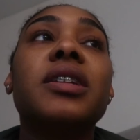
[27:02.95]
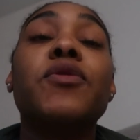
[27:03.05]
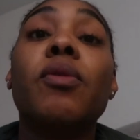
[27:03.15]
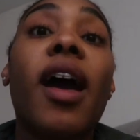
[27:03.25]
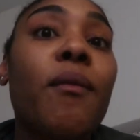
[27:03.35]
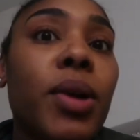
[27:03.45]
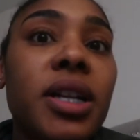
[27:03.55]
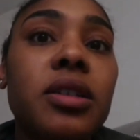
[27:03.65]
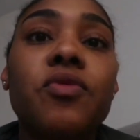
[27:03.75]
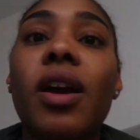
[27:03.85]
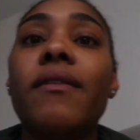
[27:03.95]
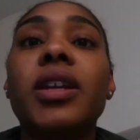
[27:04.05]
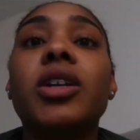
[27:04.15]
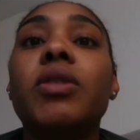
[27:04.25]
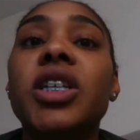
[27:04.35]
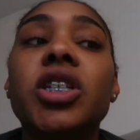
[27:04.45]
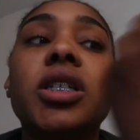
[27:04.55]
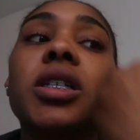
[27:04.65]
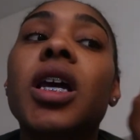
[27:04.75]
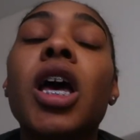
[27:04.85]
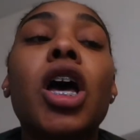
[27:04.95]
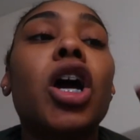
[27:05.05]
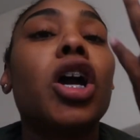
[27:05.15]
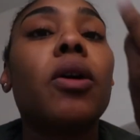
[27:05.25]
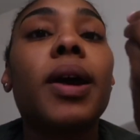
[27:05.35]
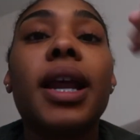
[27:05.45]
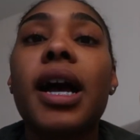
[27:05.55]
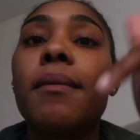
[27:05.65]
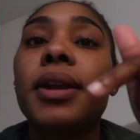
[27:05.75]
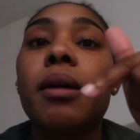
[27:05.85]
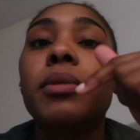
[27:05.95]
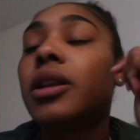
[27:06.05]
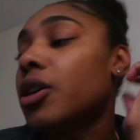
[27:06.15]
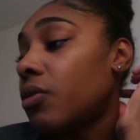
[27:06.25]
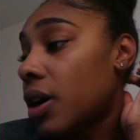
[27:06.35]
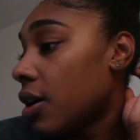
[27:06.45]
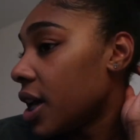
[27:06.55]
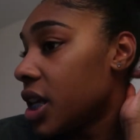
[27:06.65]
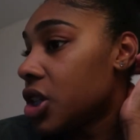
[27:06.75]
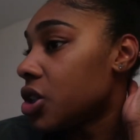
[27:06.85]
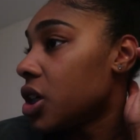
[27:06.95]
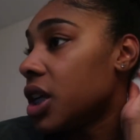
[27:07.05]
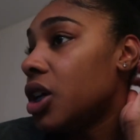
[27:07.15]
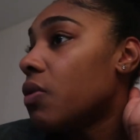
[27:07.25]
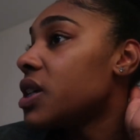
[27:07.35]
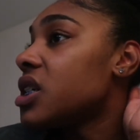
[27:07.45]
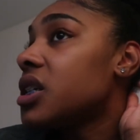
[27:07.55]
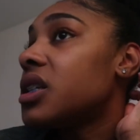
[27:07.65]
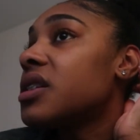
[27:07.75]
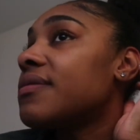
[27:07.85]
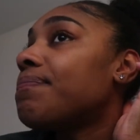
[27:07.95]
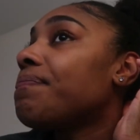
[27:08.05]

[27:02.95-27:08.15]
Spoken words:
if you have braces, if you have any questions, go ahead and comment down below. I'll answer any questions.